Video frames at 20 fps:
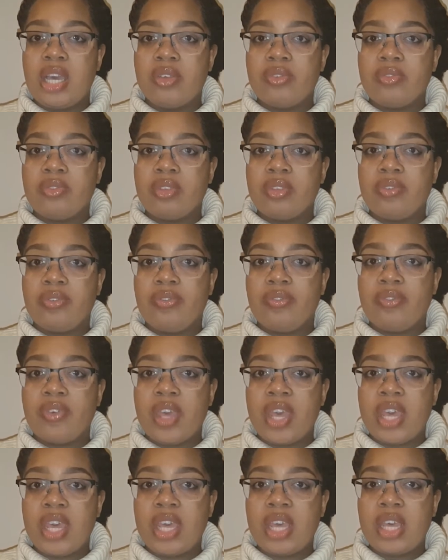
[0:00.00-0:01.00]
have the
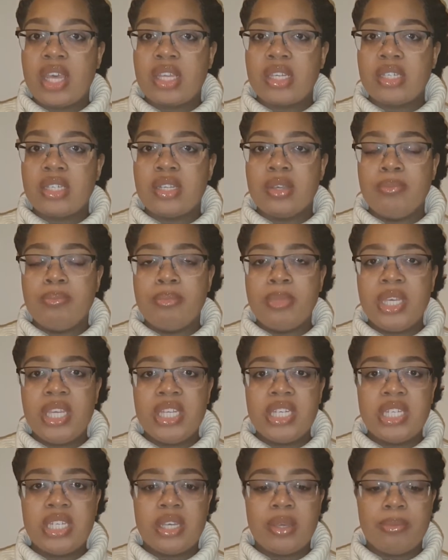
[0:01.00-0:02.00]
fair to
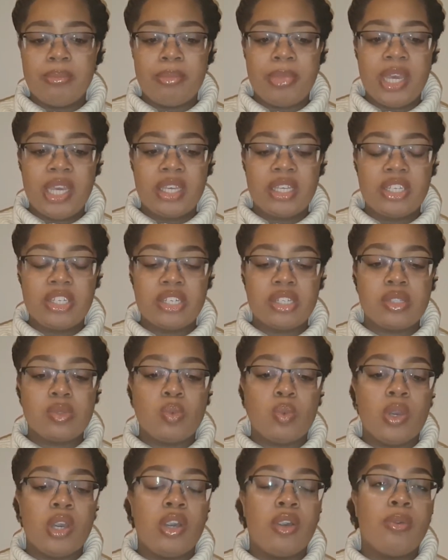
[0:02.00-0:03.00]
medium package as
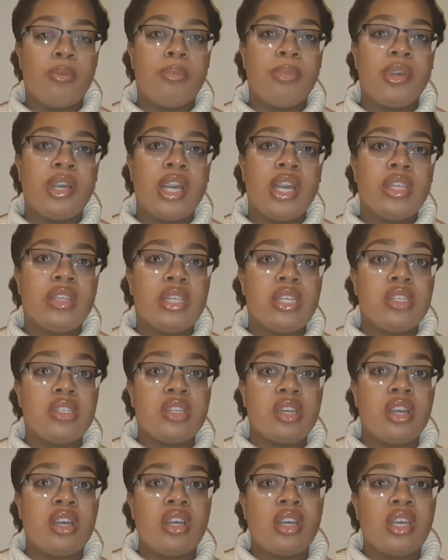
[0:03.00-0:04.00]
well, but the
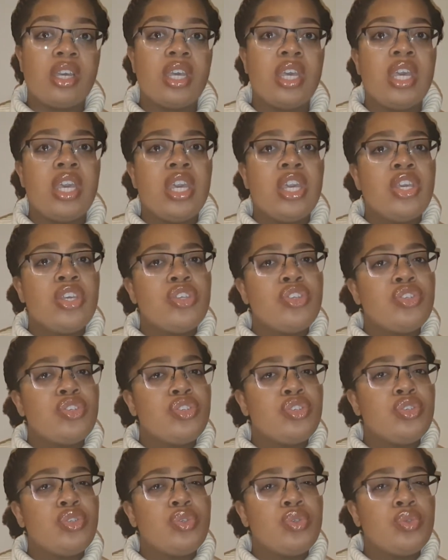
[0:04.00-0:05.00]
dark
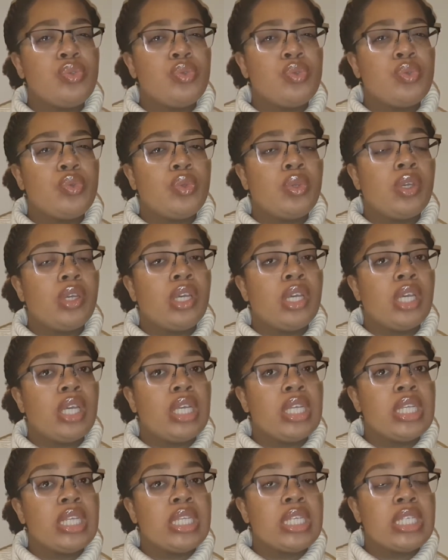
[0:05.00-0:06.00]
to
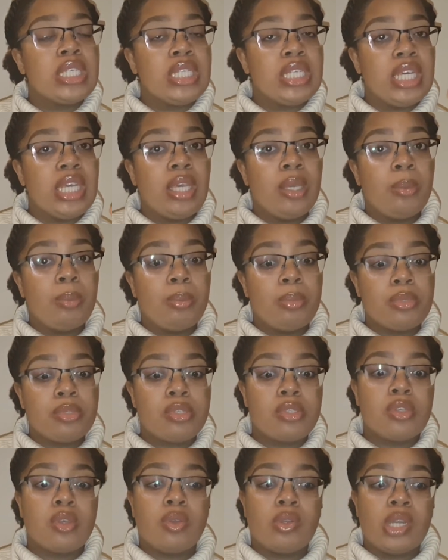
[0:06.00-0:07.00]
deep
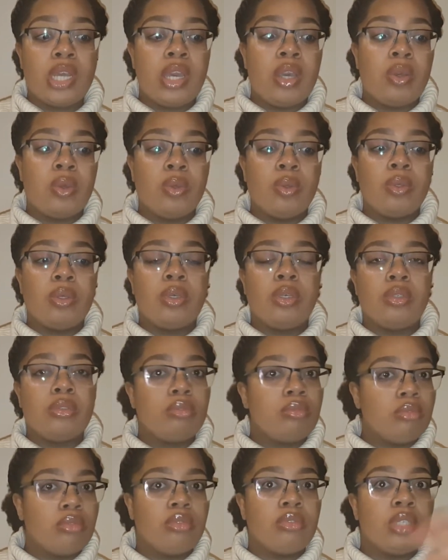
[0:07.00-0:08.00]
sold out
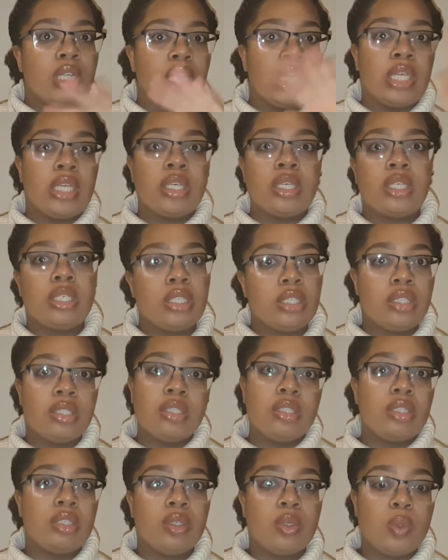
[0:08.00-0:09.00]
like
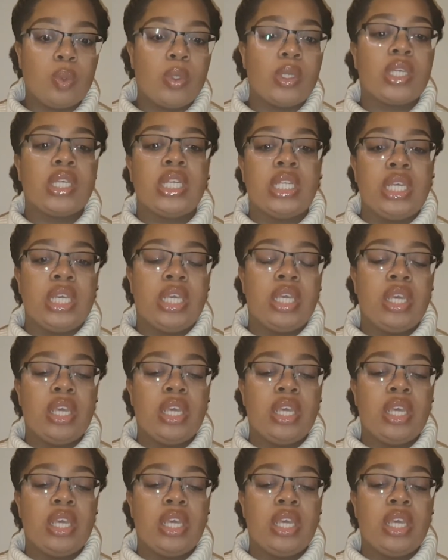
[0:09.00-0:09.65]
quickly.